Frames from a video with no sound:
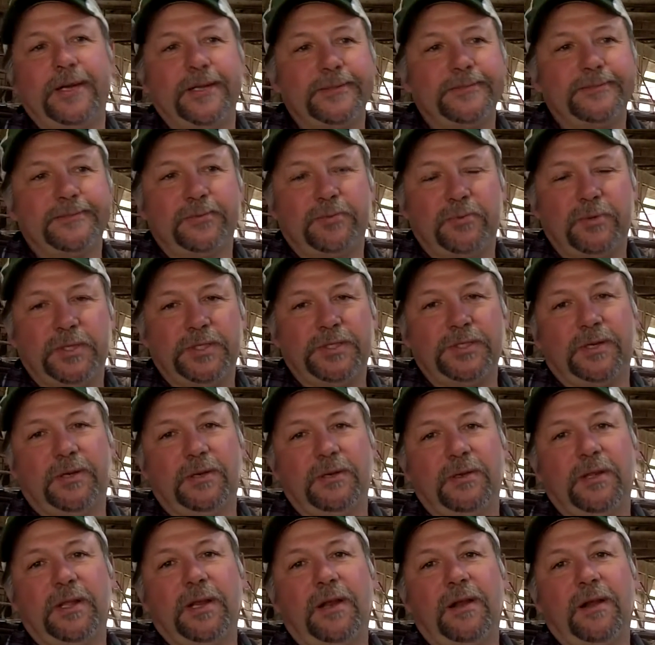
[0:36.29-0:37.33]
and we
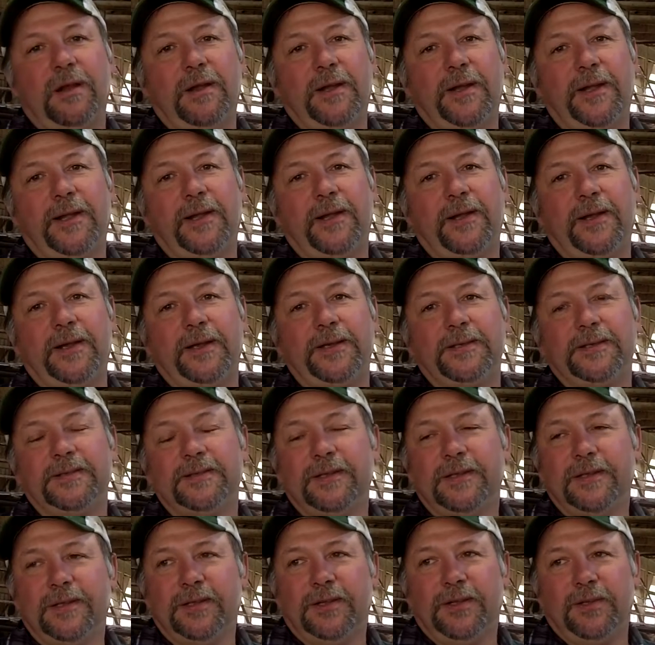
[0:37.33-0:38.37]
certainly are here,
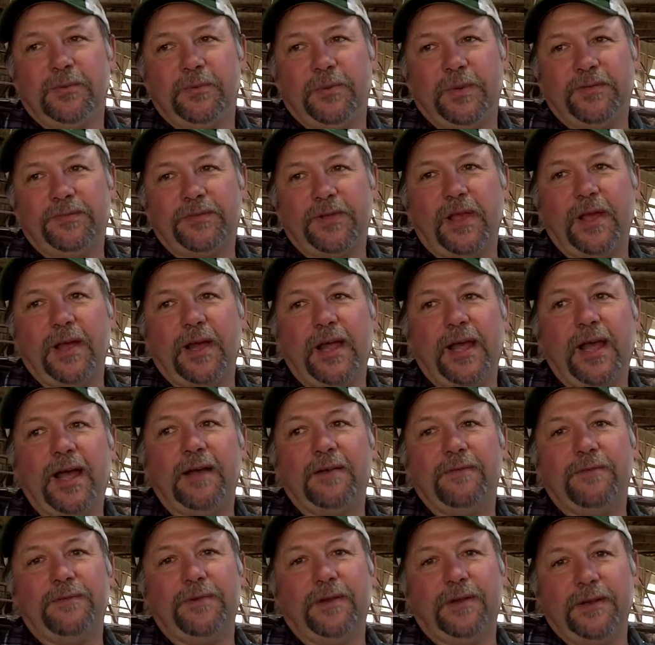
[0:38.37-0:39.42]
and we've got to
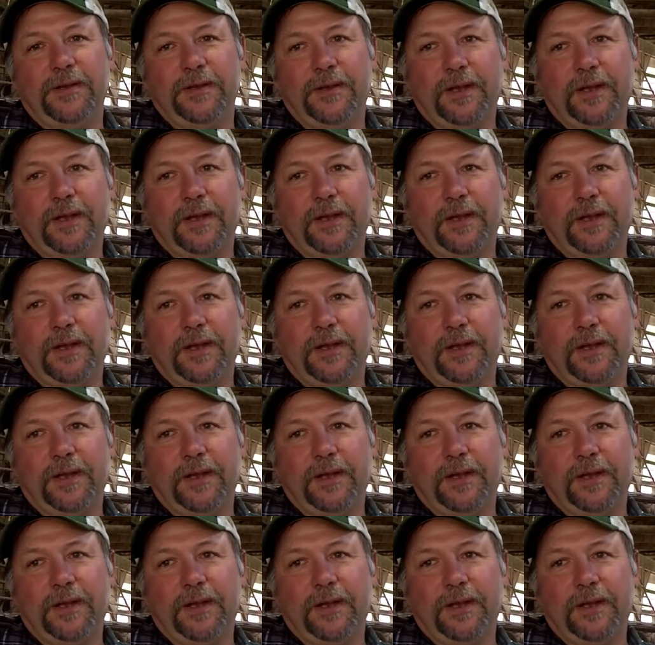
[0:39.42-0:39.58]
have